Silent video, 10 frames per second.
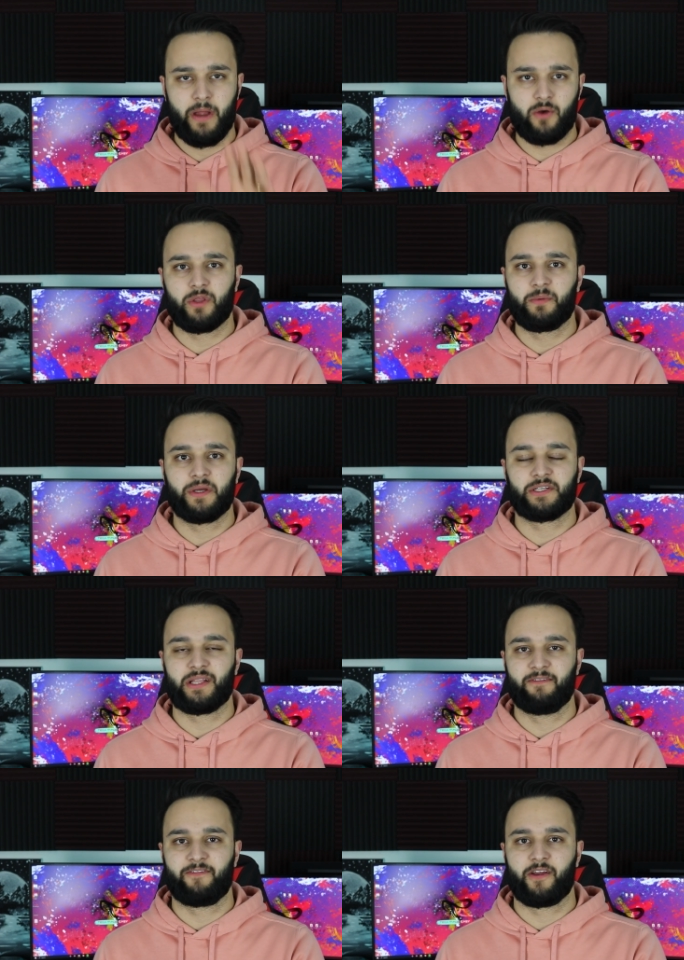bear with me
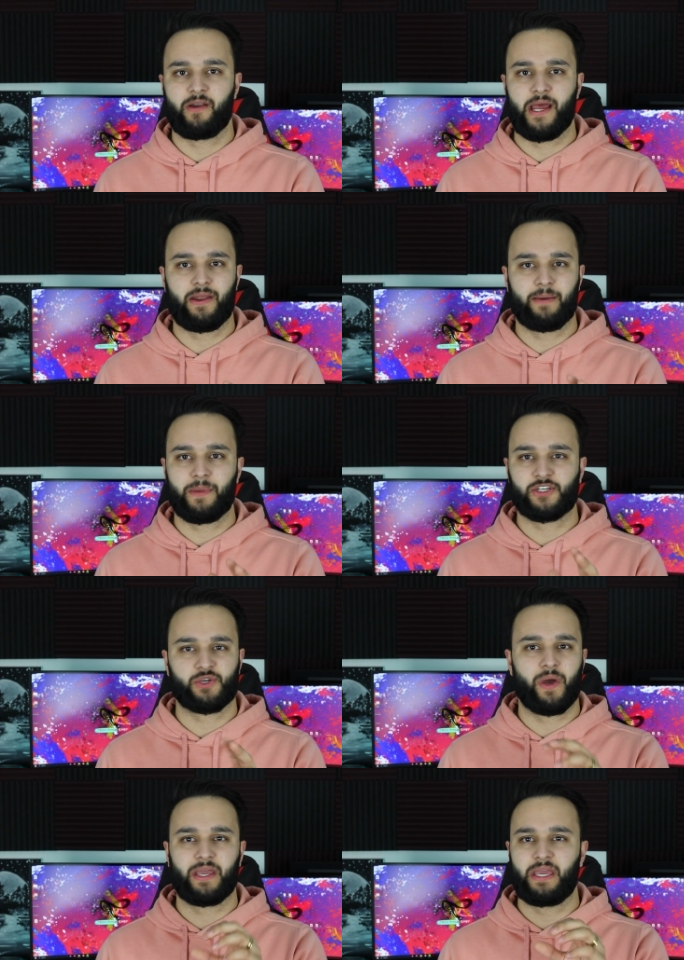until I figure it out. I'm not
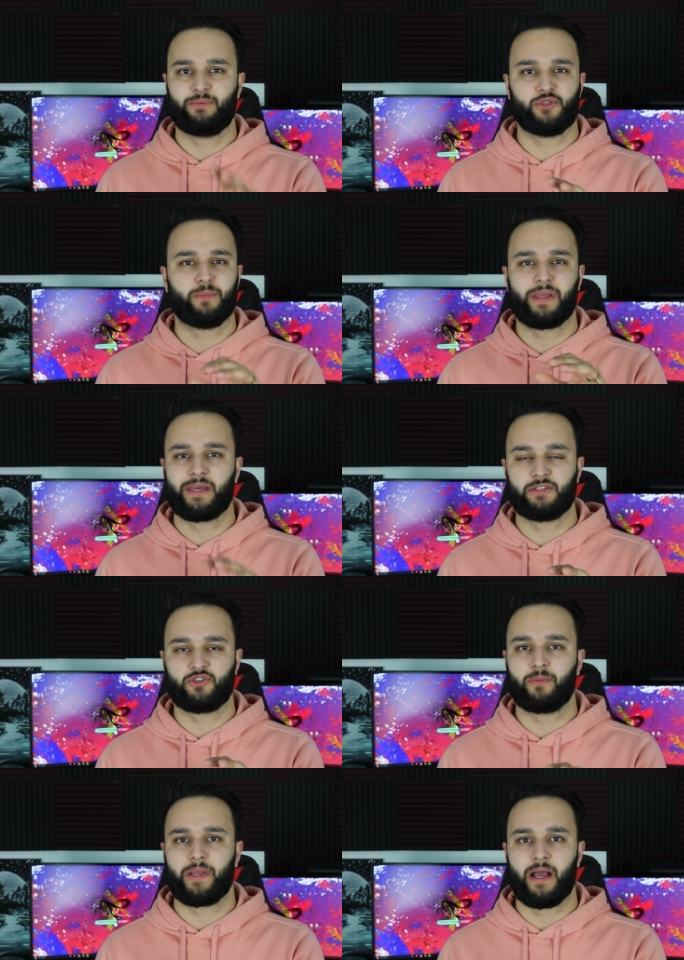sure why I keep zooming in and
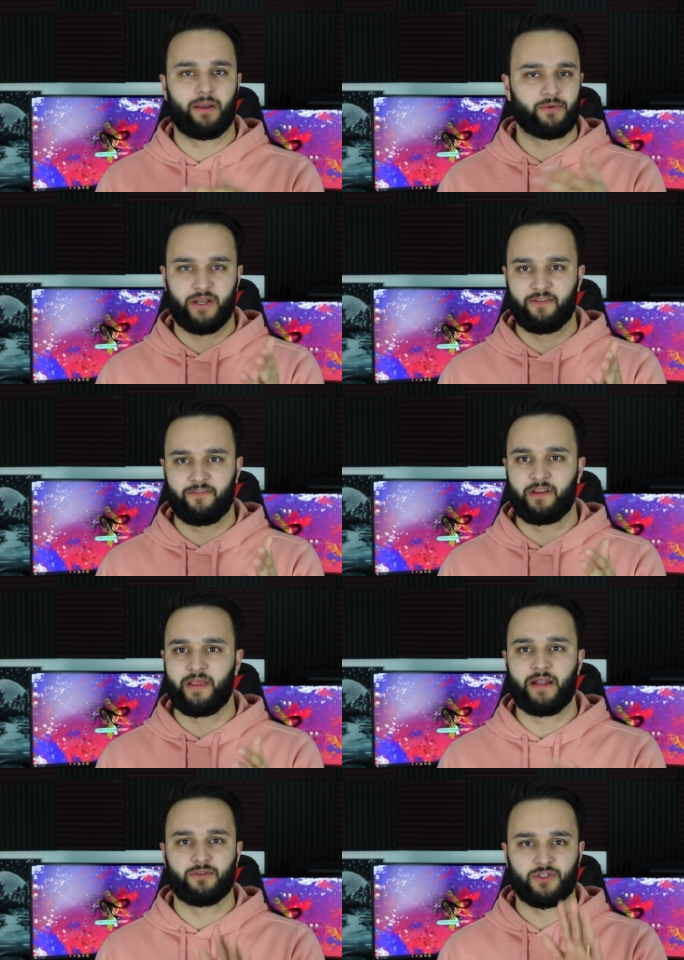zooming out. I'm trying to figure
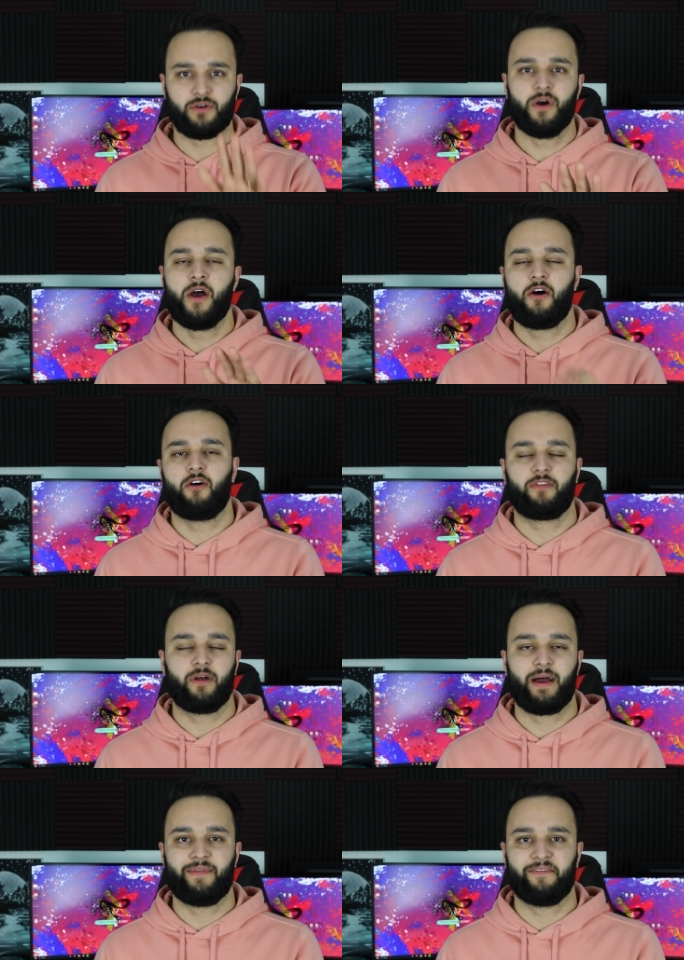that out, so hopefully
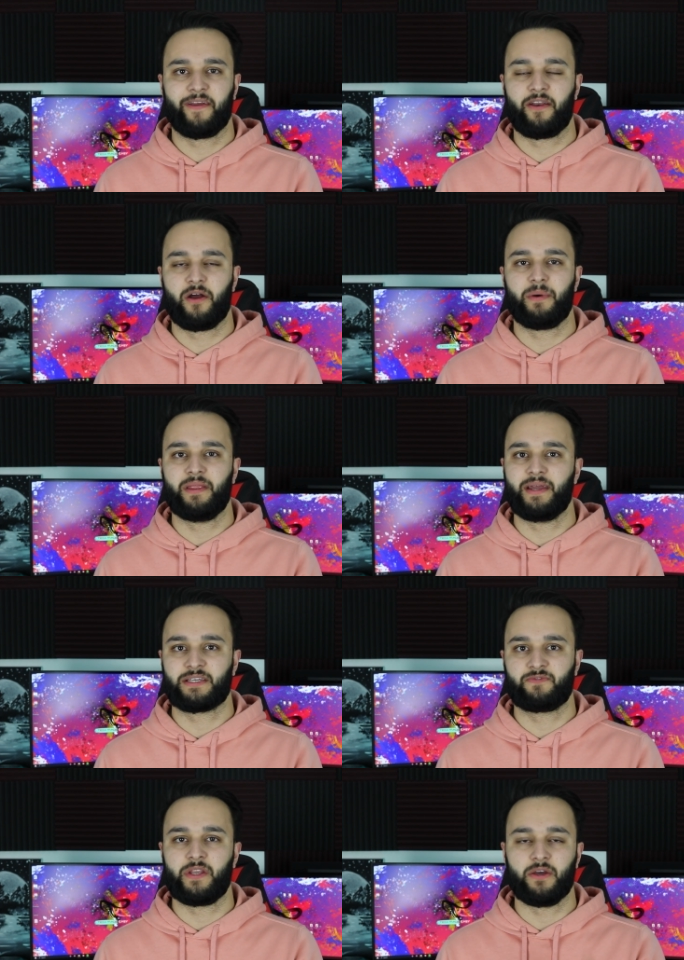I'll have that figured out by the
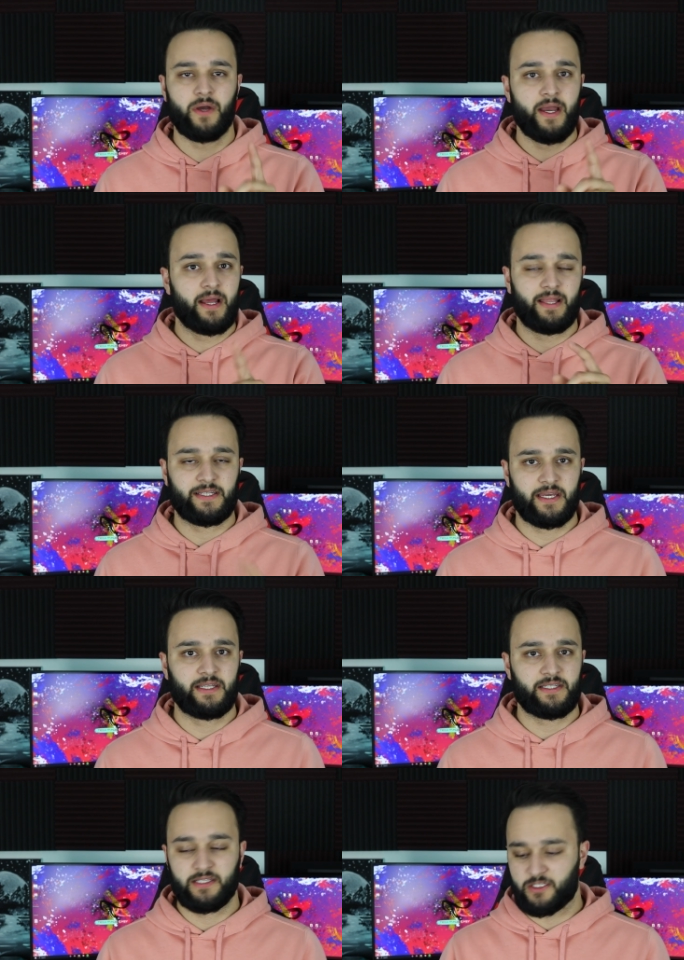next video. Let's get
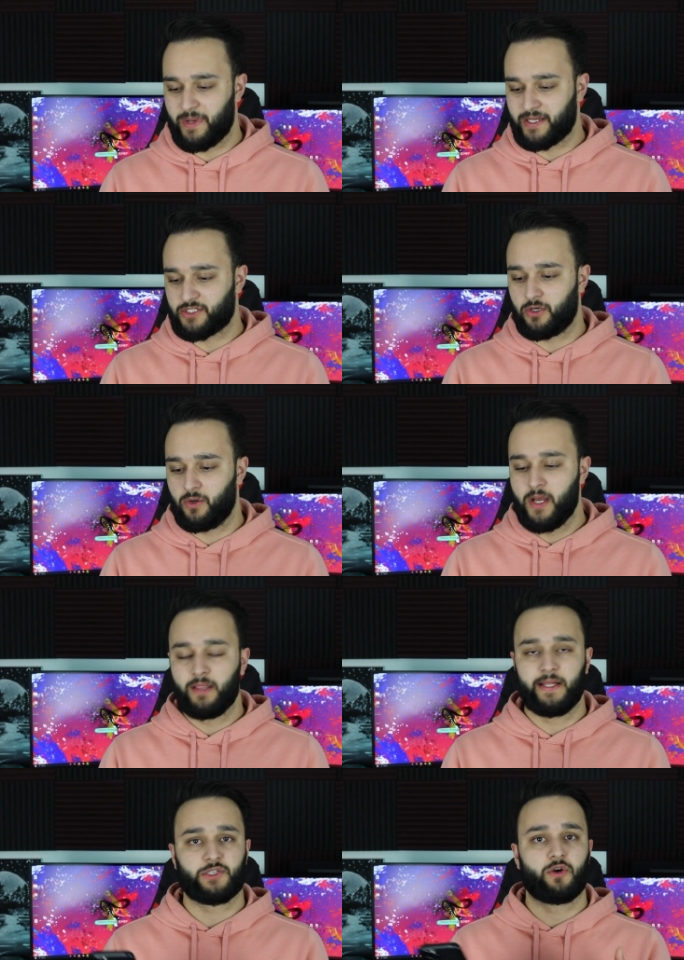into the specs. So
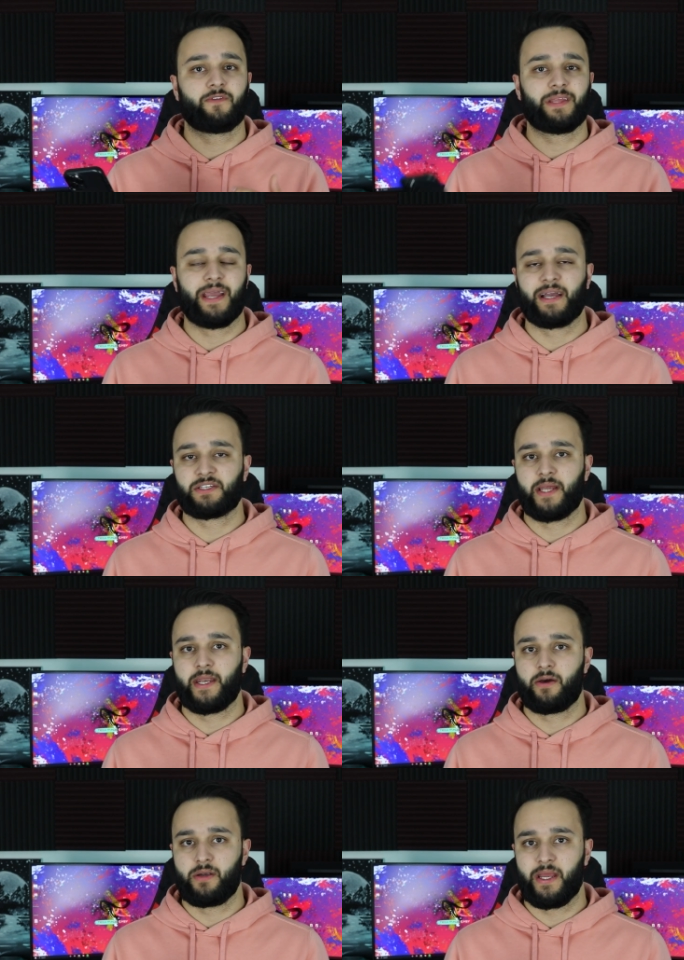let's go over the
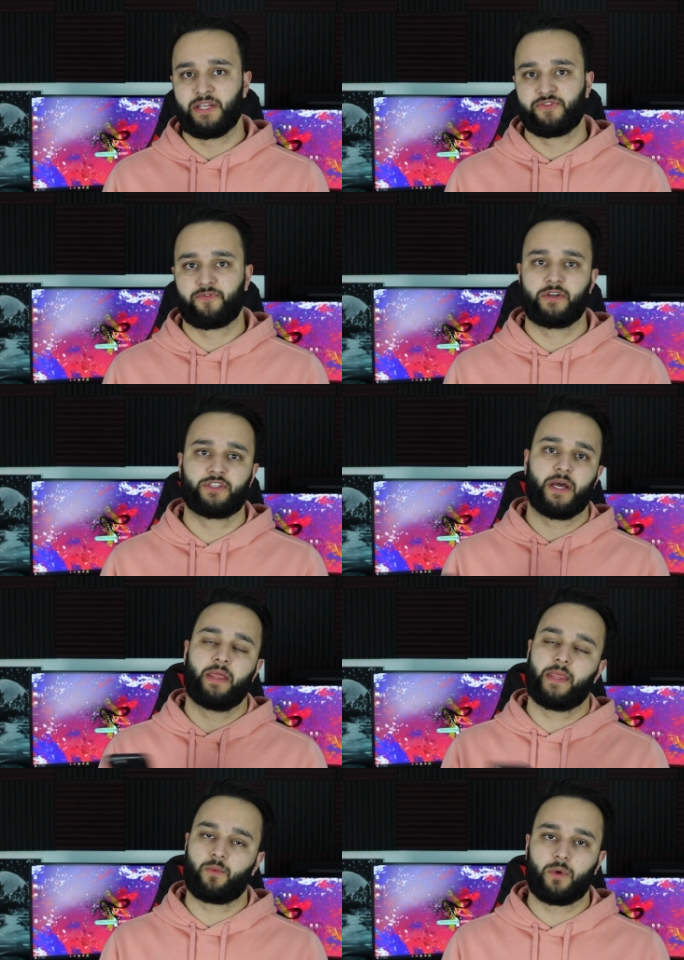X900H first,
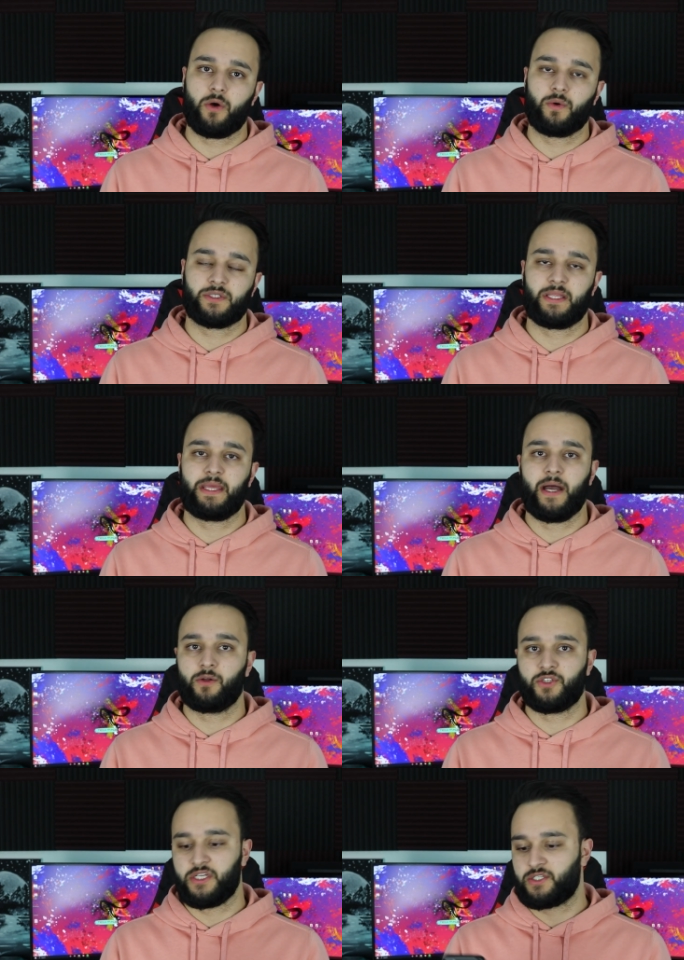and then we'll go into the
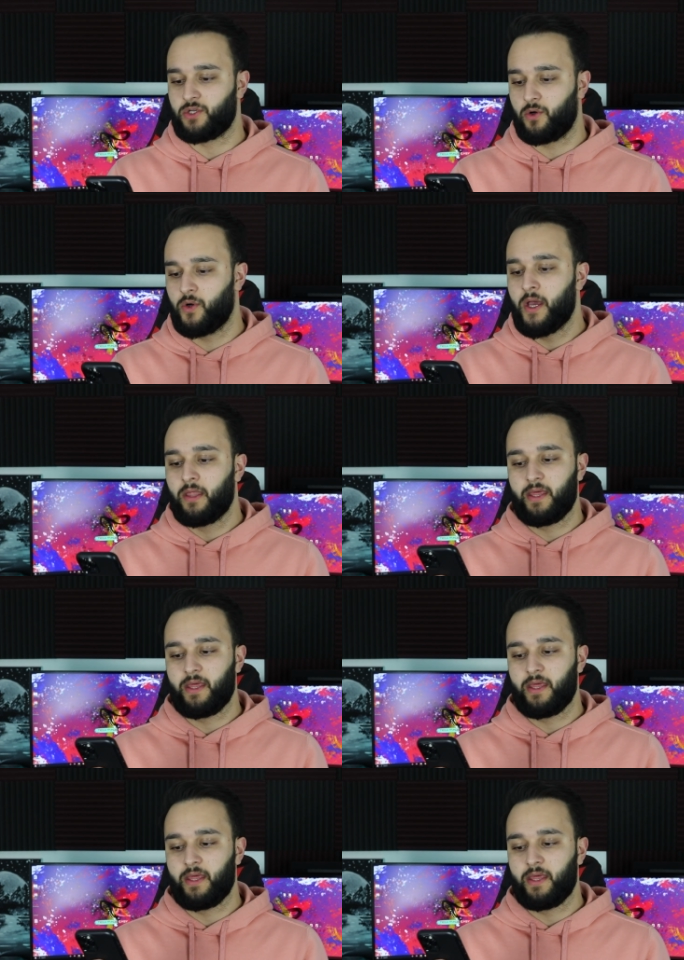LG. So